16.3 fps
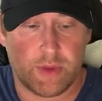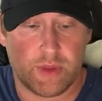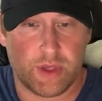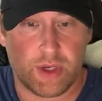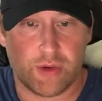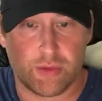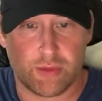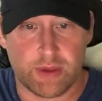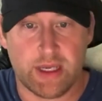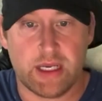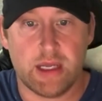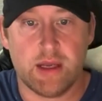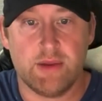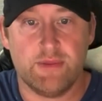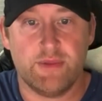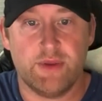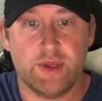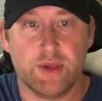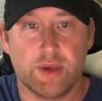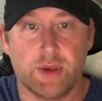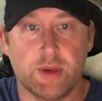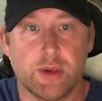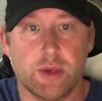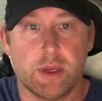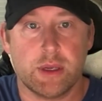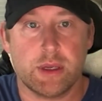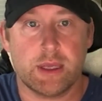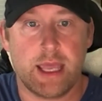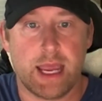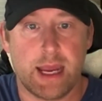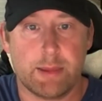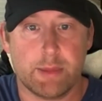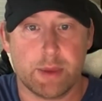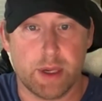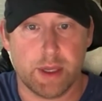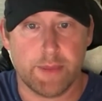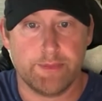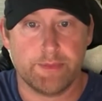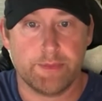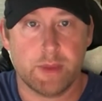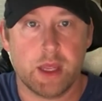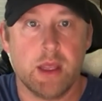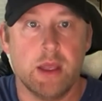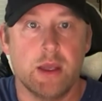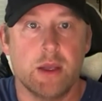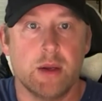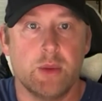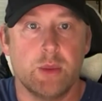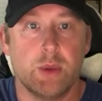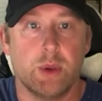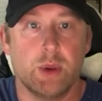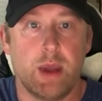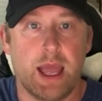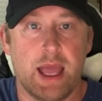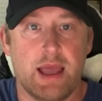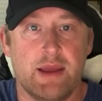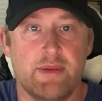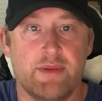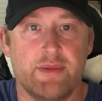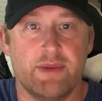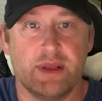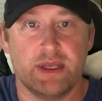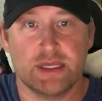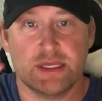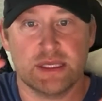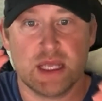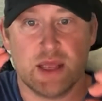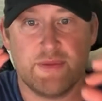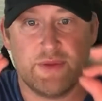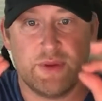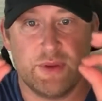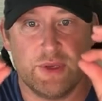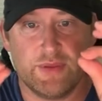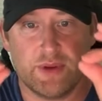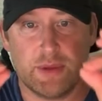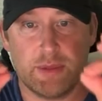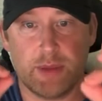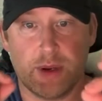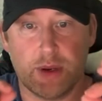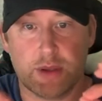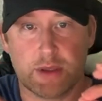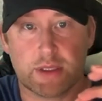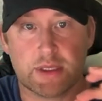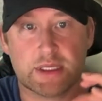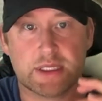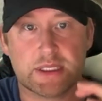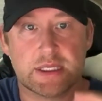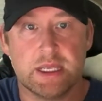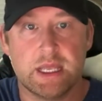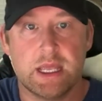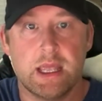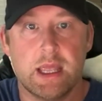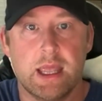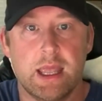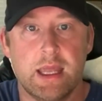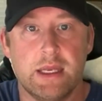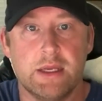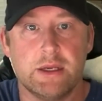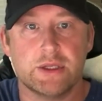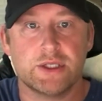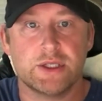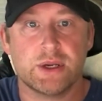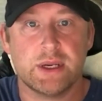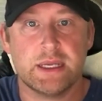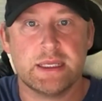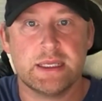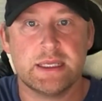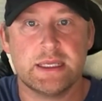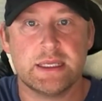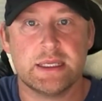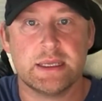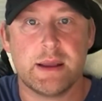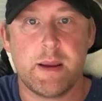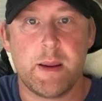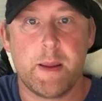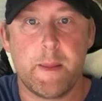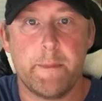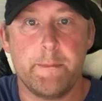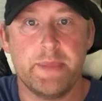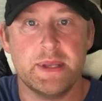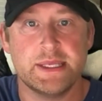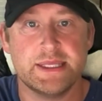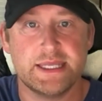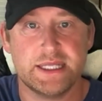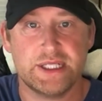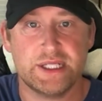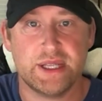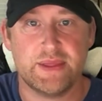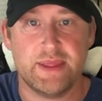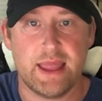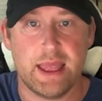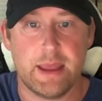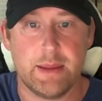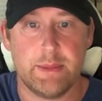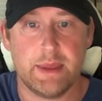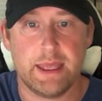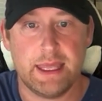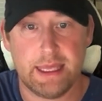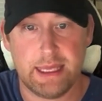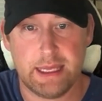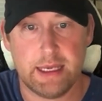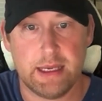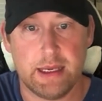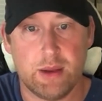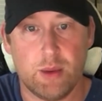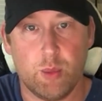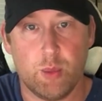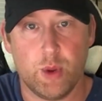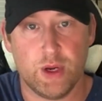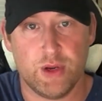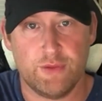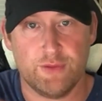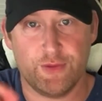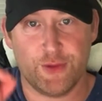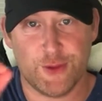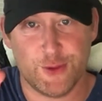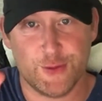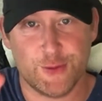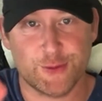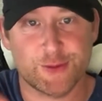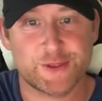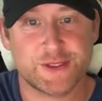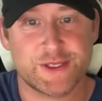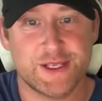grid of your camera will have a few different marks, and you're trying to position them in one of those